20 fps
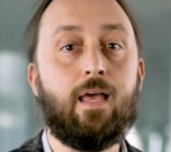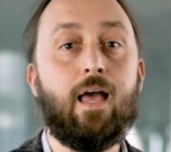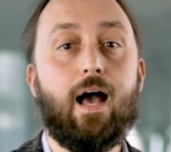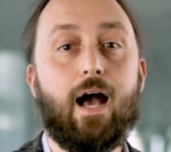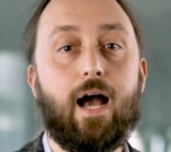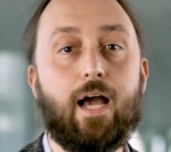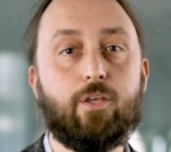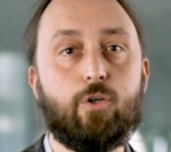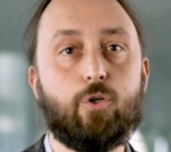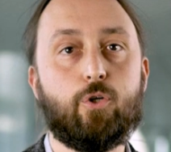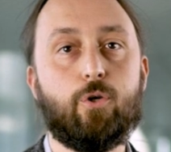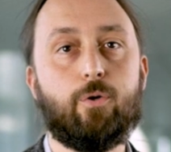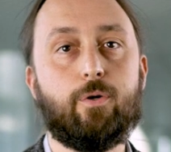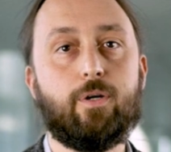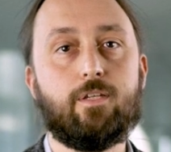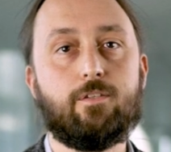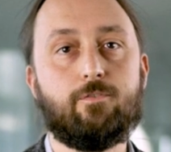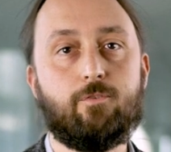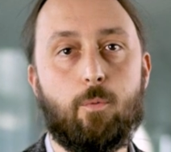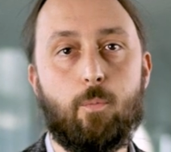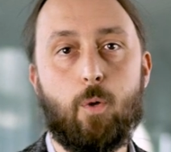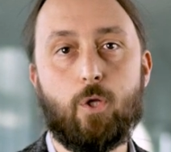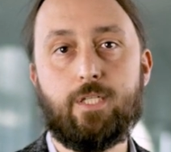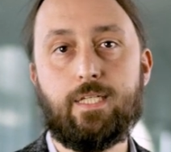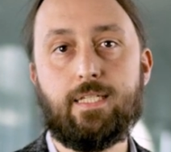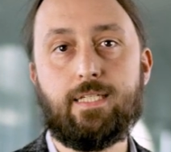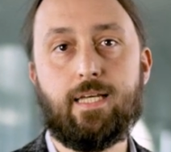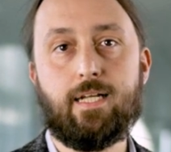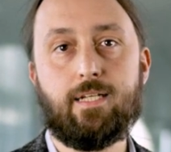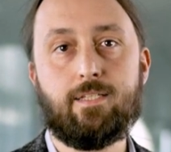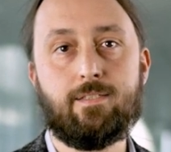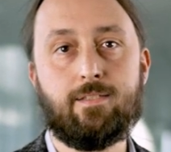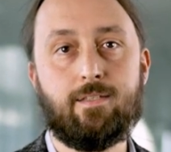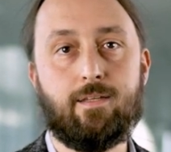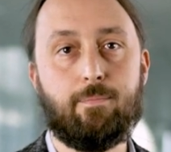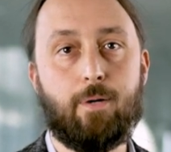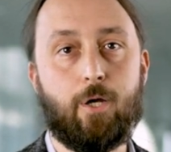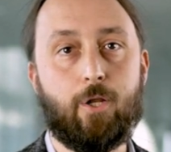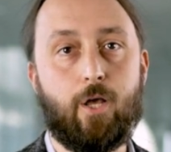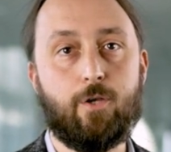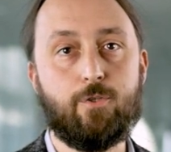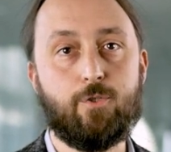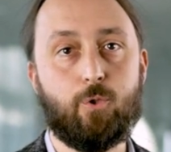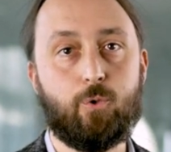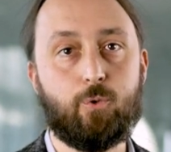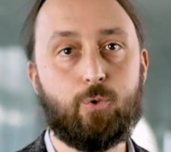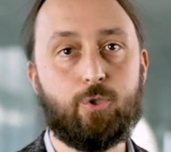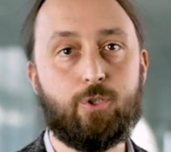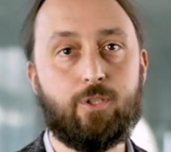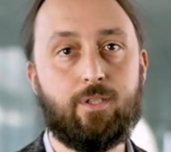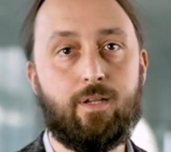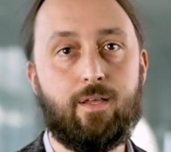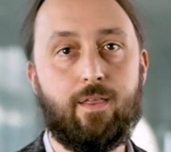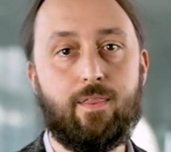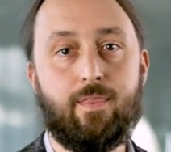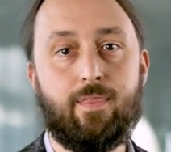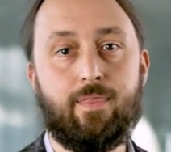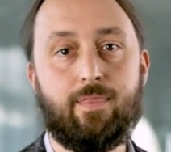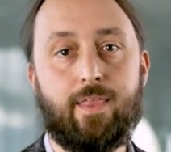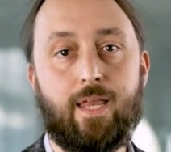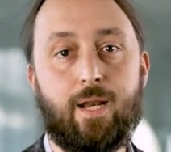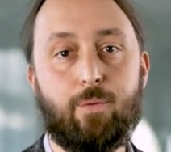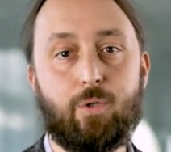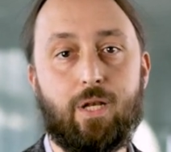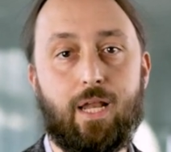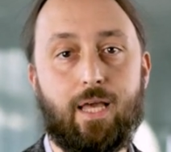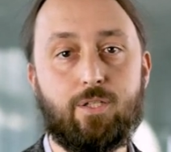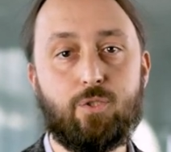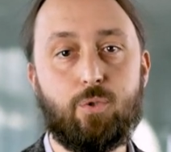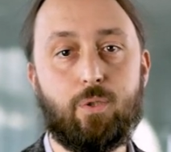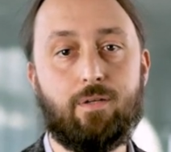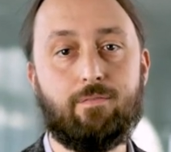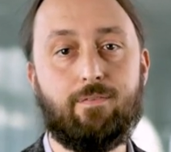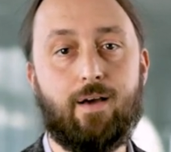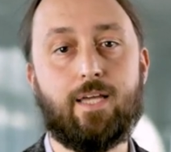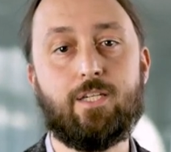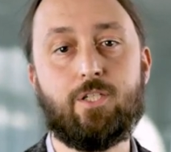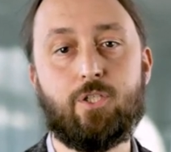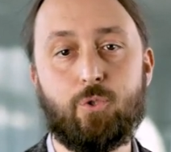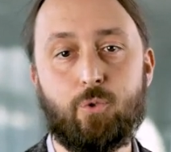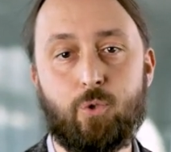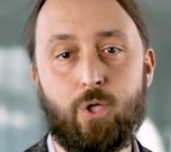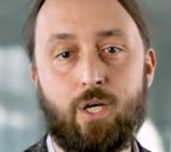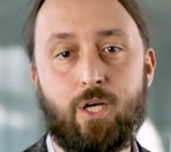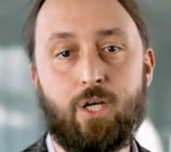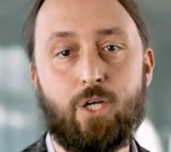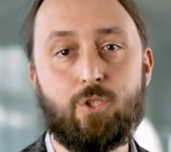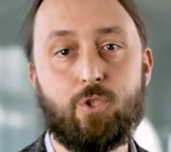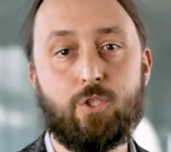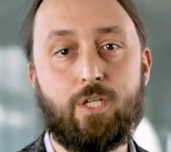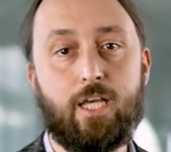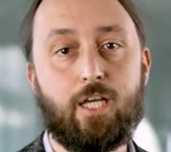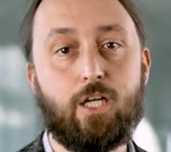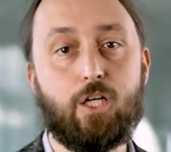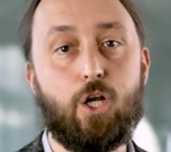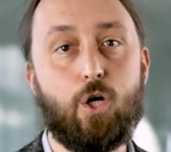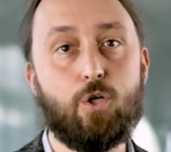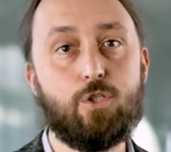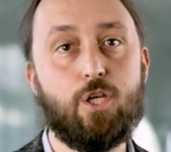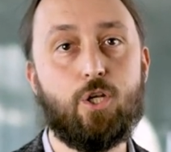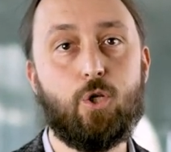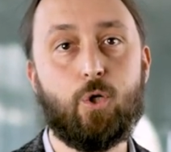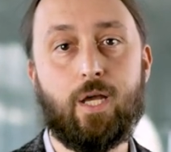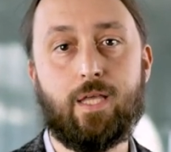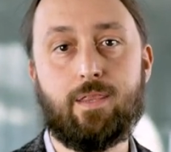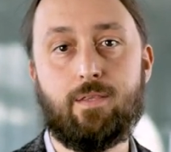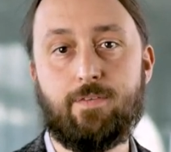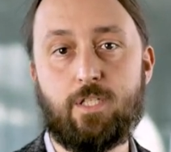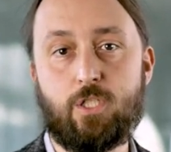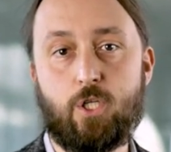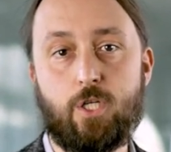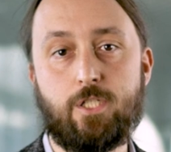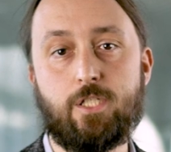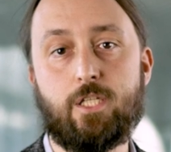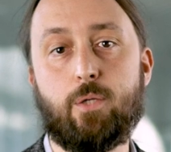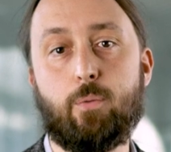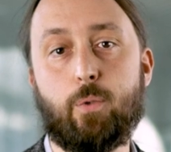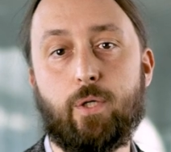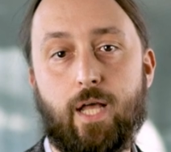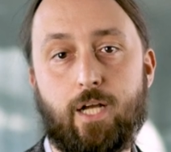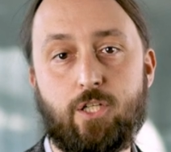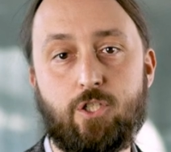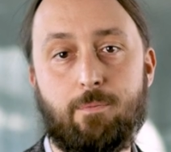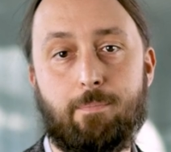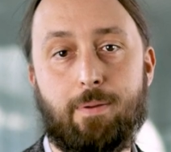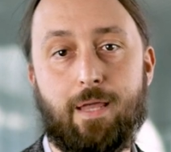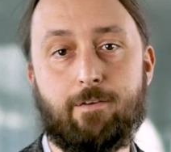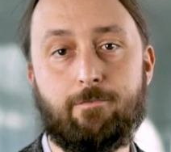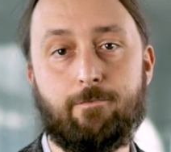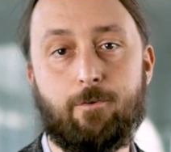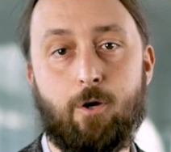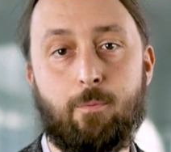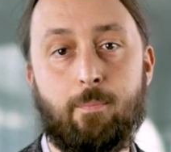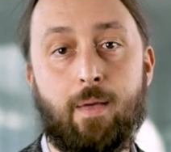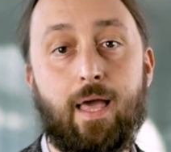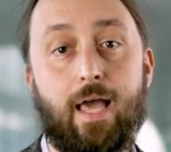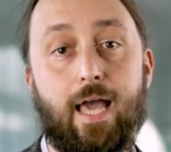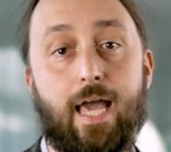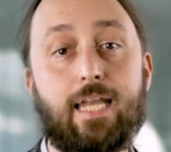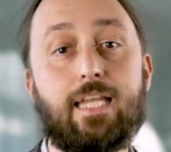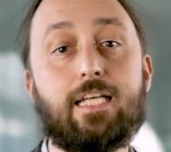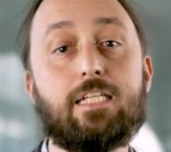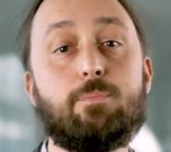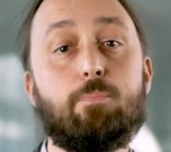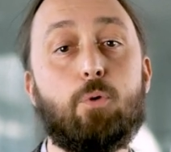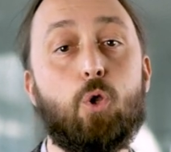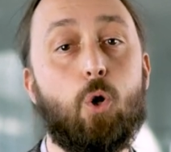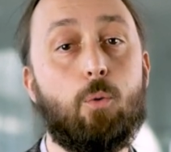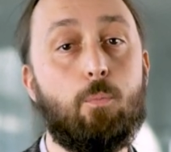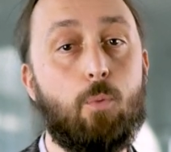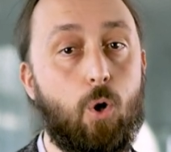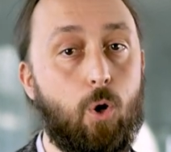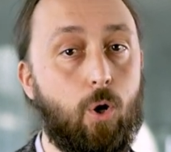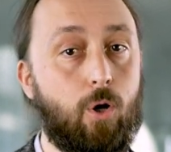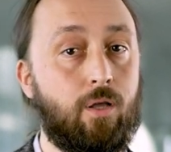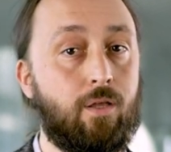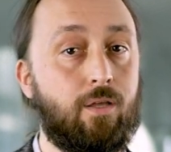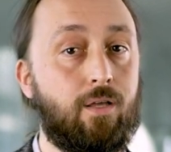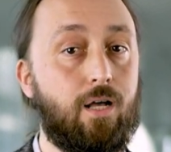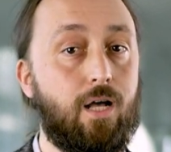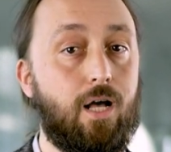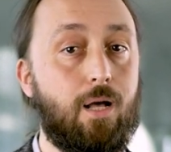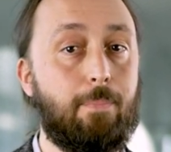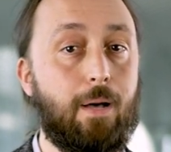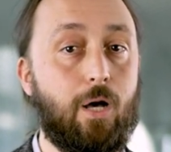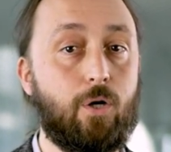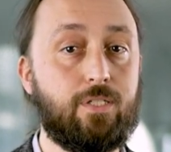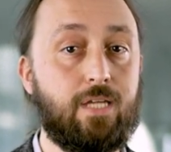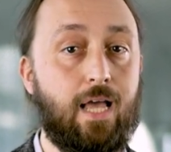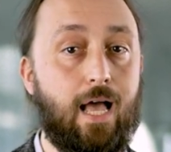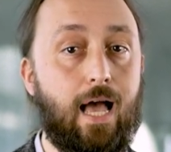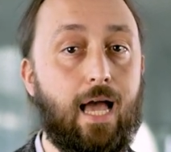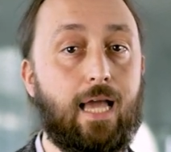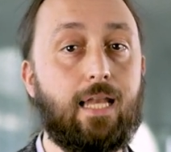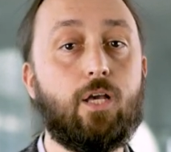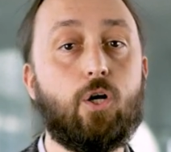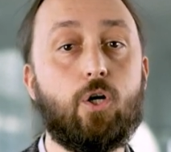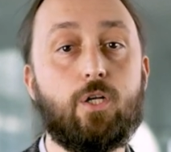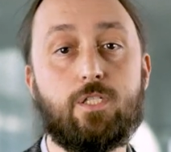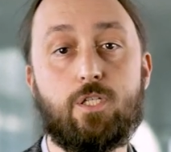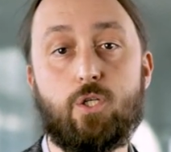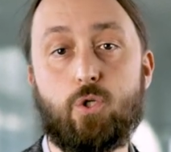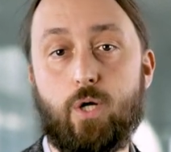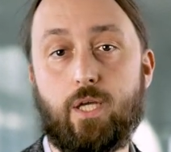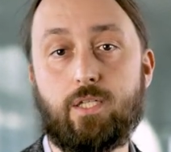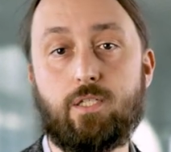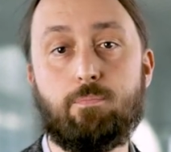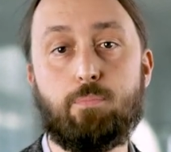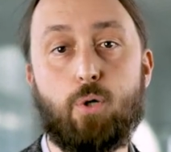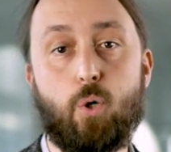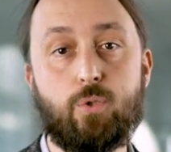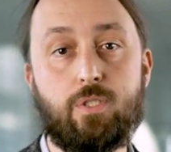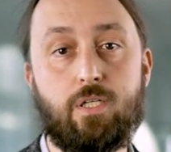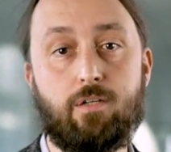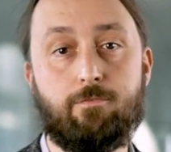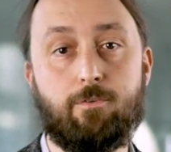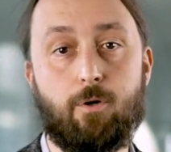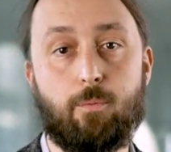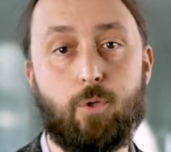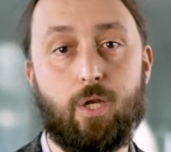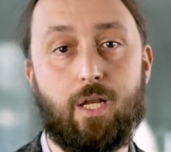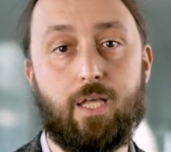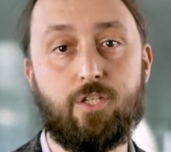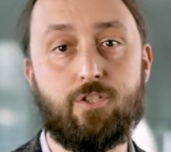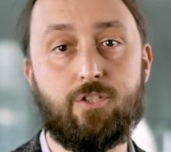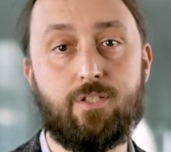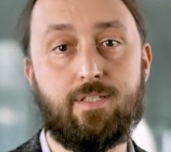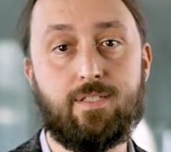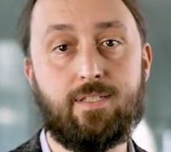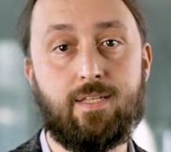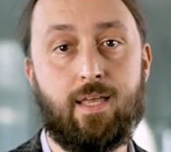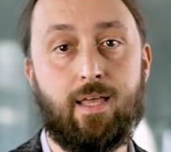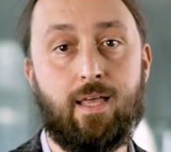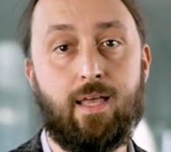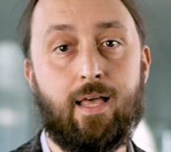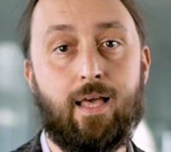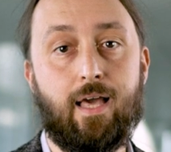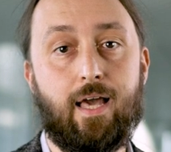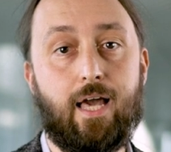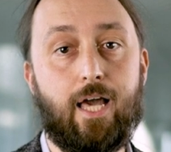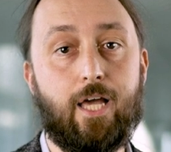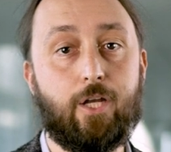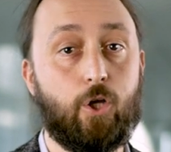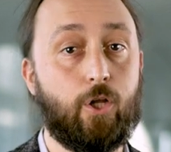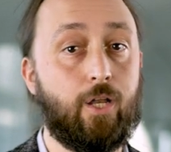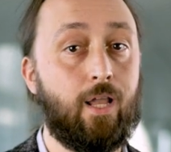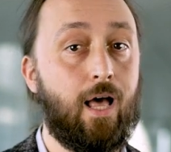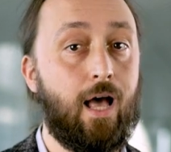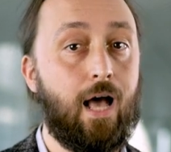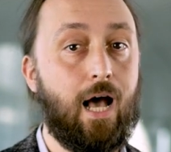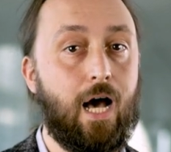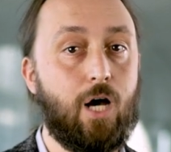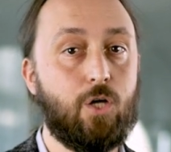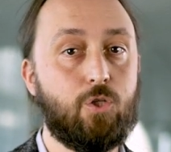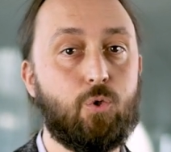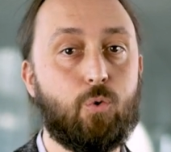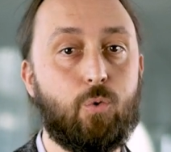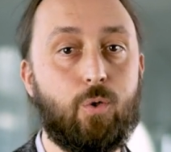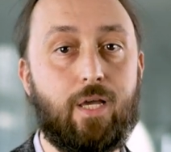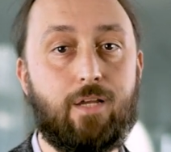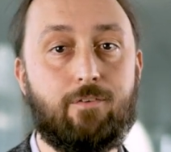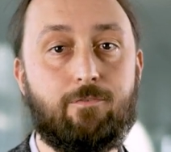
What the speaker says: Are you curious for more details about our solution? Then I would like to invite you to take a closer look at the Viscosity Reduction Platform and explore more about highly concentrated protein formulations and on how to create